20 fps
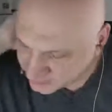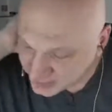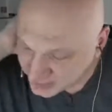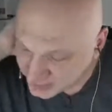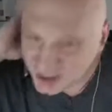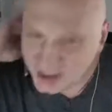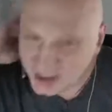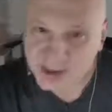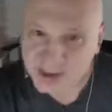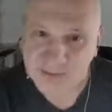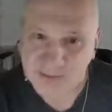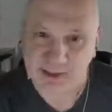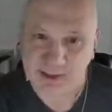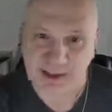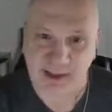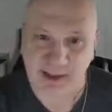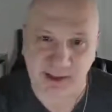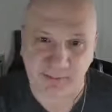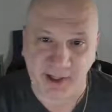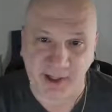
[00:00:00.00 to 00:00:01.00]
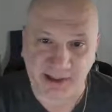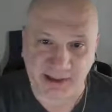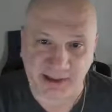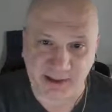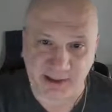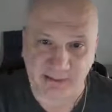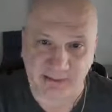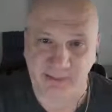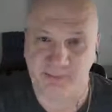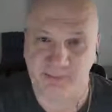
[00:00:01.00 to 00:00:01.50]
Yeah, you know, it
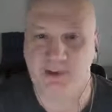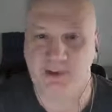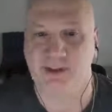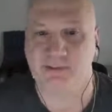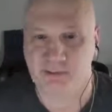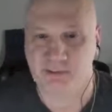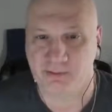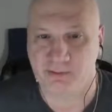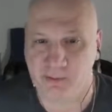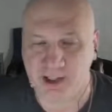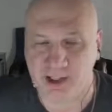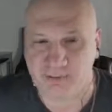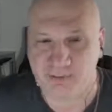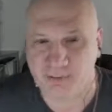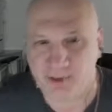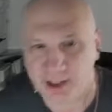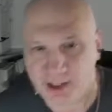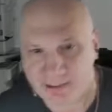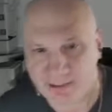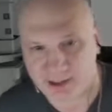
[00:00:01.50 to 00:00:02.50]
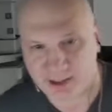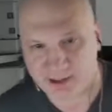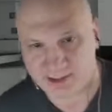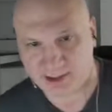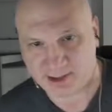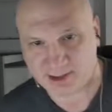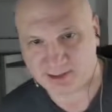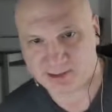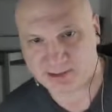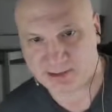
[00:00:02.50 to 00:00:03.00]
depresses me when I'm right
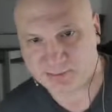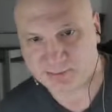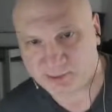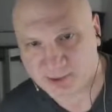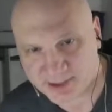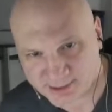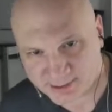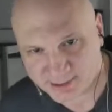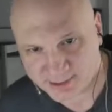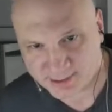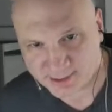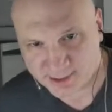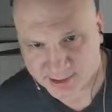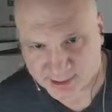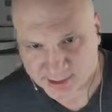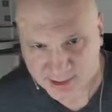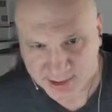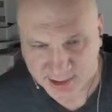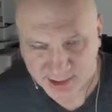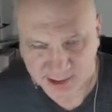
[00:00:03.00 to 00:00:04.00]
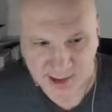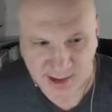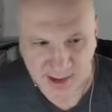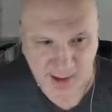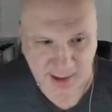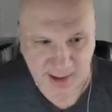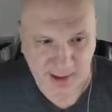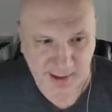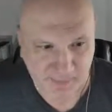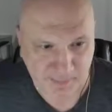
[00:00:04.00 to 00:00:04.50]
about like these depressing things.
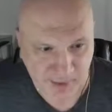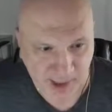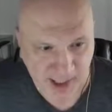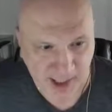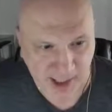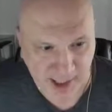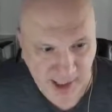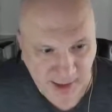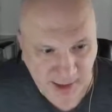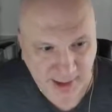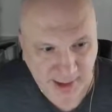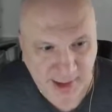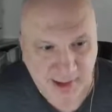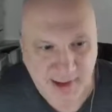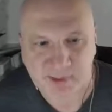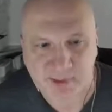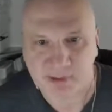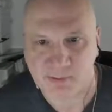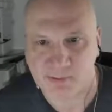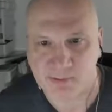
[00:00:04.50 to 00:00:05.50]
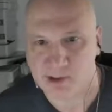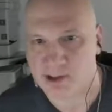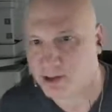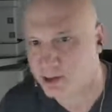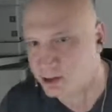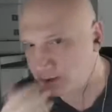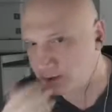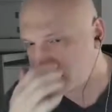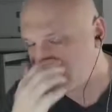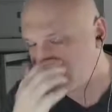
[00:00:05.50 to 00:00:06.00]
I like to be
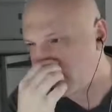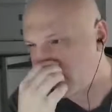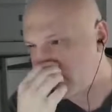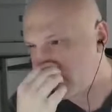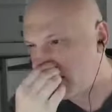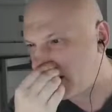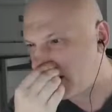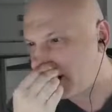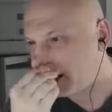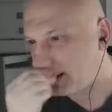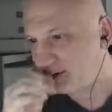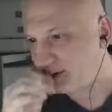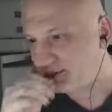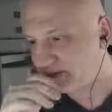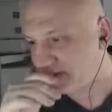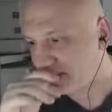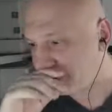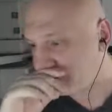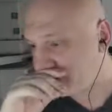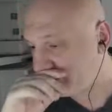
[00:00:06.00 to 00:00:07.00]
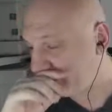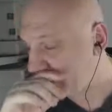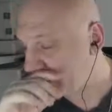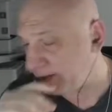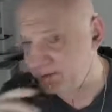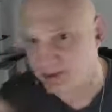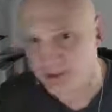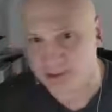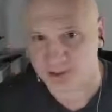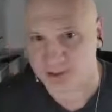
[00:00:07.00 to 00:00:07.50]
wrong on them,
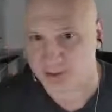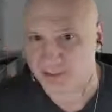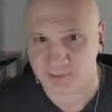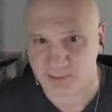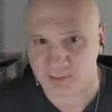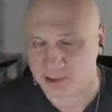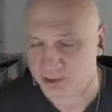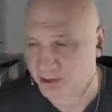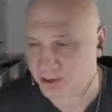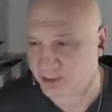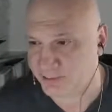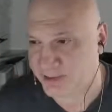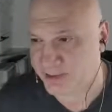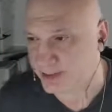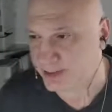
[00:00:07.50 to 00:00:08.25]
and I've certainly been wrong in the